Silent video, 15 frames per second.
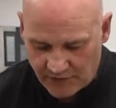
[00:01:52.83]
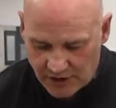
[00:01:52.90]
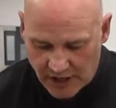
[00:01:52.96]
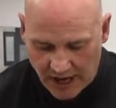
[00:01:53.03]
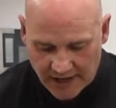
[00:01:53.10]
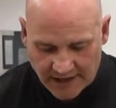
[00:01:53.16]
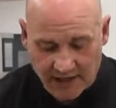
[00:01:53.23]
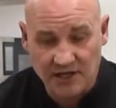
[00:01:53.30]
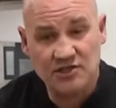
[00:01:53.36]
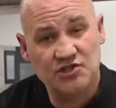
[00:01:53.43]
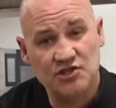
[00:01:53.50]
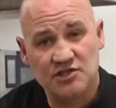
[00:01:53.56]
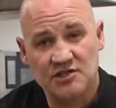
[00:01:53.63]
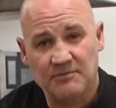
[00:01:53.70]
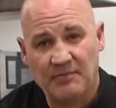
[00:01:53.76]
you like it as
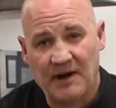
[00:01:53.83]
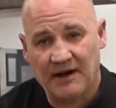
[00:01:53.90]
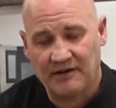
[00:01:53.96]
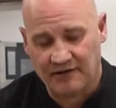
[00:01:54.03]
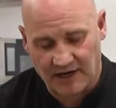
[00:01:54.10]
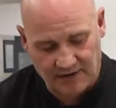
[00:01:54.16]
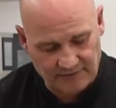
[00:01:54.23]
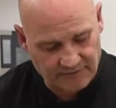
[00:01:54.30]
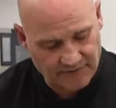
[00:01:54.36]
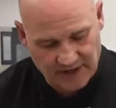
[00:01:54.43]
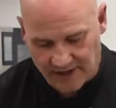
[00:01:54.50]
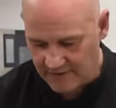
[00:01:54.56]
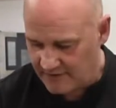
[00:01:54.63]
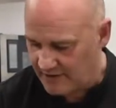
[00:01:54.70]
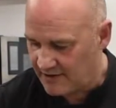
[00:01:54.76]
just a background
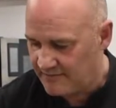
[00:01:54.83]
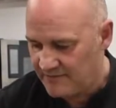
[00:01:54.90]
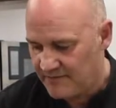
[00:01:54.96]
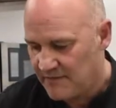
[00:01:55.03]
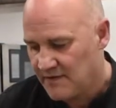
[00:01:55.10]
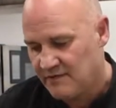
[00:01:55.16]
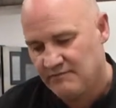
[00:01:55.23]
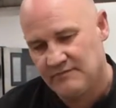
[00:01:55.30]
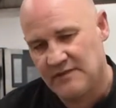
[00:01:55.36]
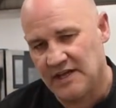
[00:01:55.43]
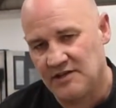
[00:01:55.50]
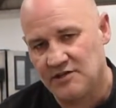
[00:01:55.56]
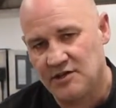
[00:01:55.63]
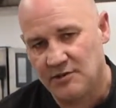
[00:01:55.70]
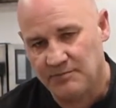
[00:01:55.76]
flavour,
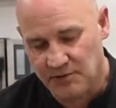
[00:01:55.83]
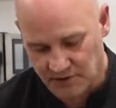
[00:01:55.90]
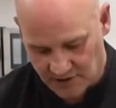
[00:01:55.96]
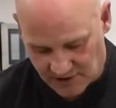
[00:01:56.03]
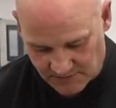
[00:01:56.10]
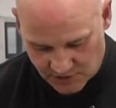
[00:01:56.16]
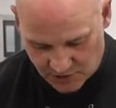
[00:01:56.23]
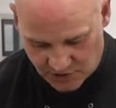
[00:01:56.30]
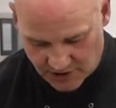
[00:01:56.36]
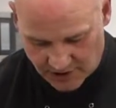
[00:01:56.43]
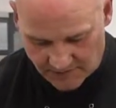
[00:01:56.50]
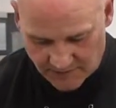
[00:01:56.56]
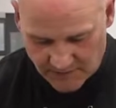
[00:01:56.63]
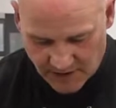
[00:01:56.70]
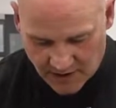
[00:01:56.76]
then don't put as much in.